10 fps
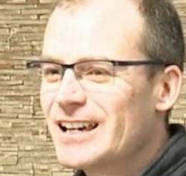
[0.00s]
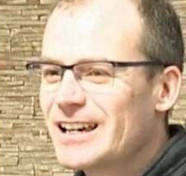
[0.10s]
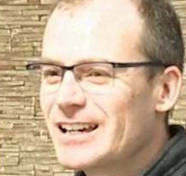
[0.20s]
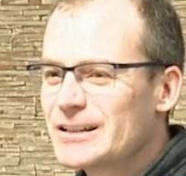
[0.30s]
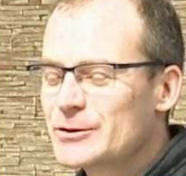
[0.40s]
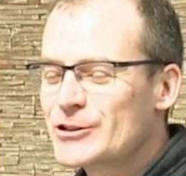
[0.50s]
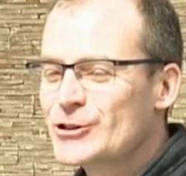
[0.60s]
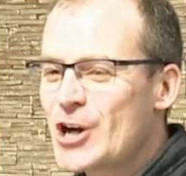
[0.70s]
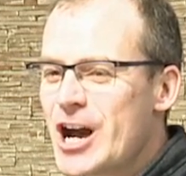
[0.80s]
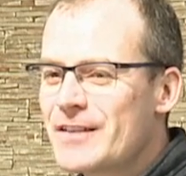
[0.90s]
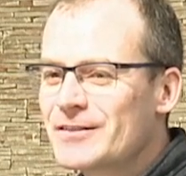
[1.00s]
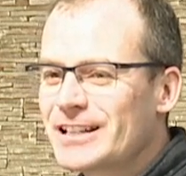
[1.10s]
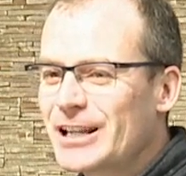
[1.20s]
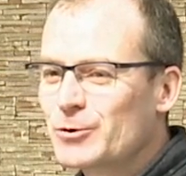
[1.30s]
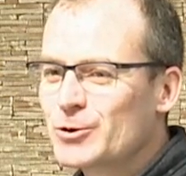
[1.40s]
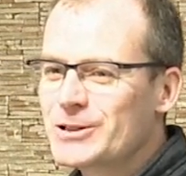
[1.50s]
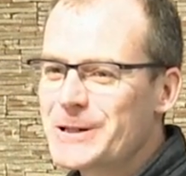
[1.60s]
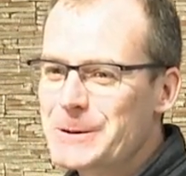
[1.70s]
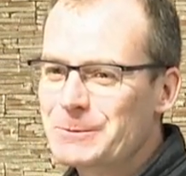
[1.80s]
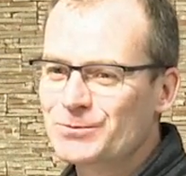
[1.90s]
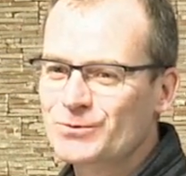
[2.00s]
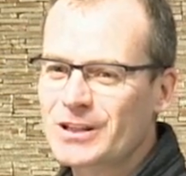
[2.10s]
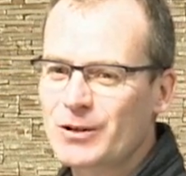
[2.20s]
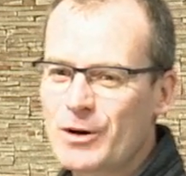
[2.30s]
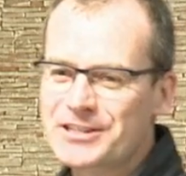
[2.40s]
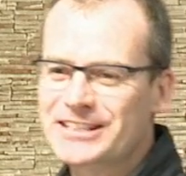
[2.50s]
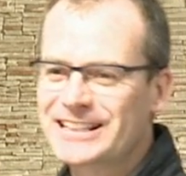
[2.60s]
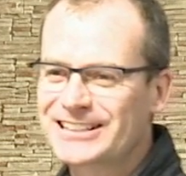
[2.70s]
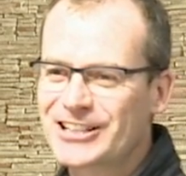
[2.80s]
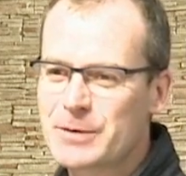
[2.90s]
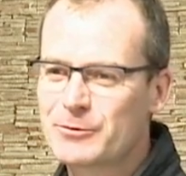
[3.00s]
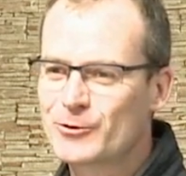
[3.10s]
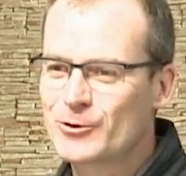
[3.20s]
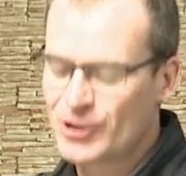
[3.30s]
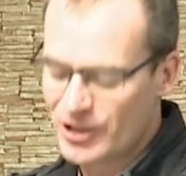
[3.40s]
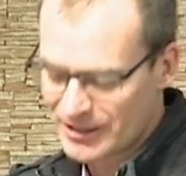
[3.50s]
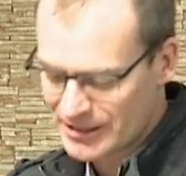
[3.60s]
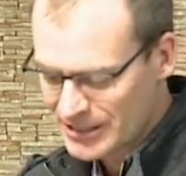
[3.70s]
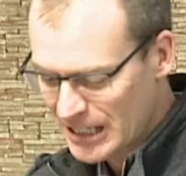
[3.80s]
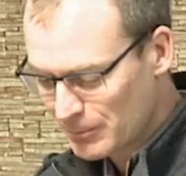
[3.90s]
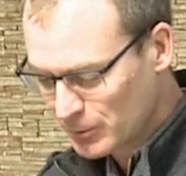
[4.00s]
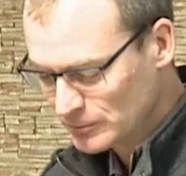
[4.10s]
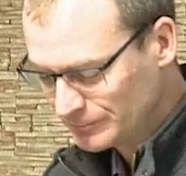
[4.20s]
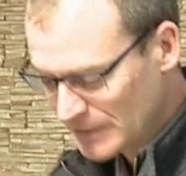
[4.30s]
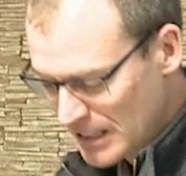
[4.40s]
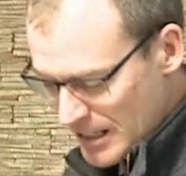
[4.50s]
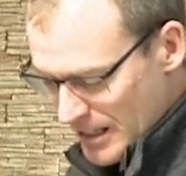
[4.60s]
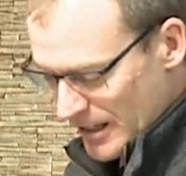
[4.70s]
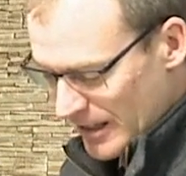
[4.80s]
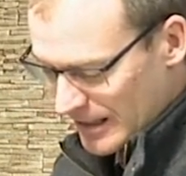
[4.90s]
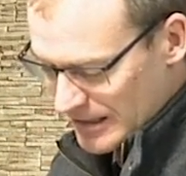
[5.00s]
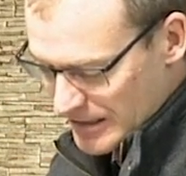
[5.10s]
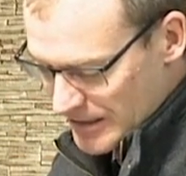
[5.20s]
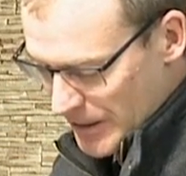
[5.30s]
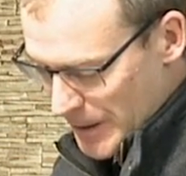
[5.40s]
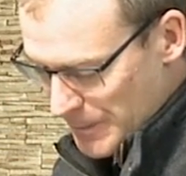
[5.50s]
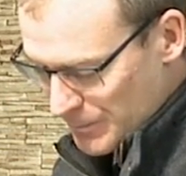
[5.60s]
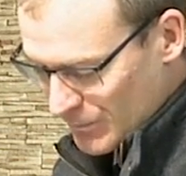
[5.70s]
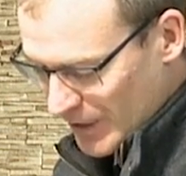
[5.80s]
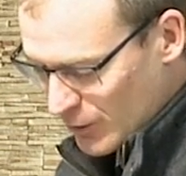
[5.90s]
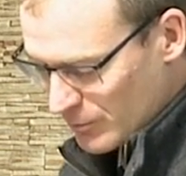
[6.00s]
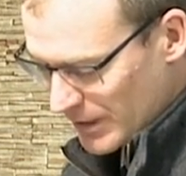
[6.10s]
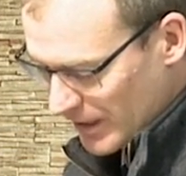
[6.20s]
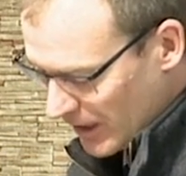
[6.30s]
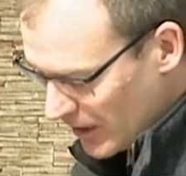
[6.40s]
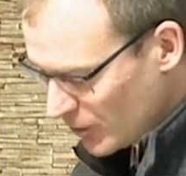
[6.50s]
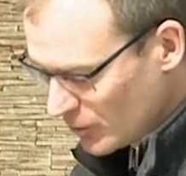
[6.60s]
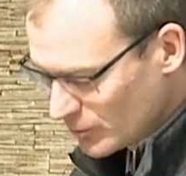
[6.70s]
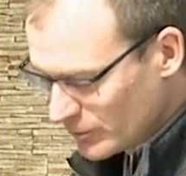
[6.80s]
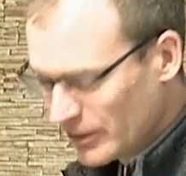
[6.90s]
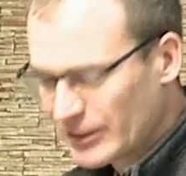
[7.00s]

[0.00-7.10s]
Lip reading: And this was a sign that he would once again go before God in the temple, and he would be healed.